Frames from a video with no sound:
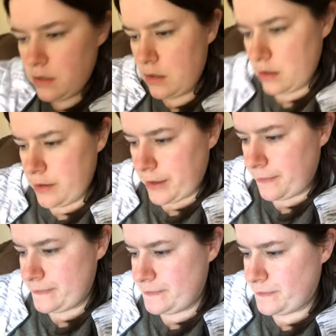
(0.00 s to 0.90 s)

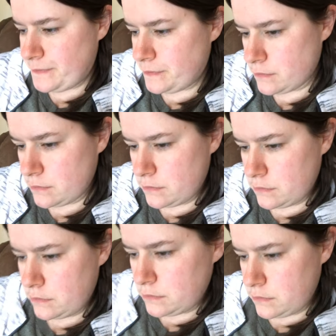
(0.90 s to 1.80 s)

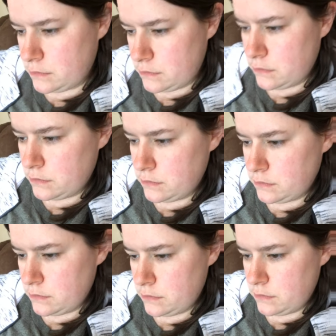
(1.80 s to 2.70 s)

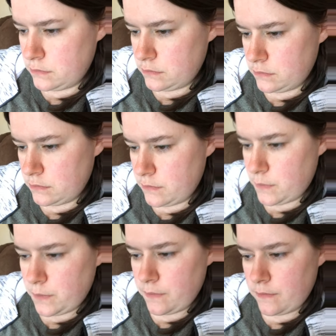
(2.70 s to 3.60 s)

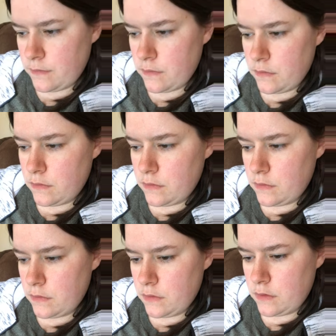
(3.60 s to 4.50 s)

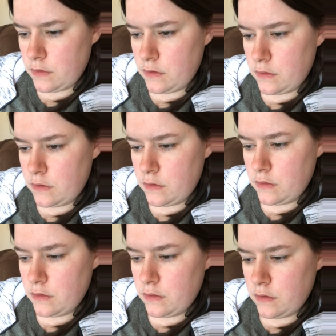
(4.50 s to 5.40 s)
[no speech]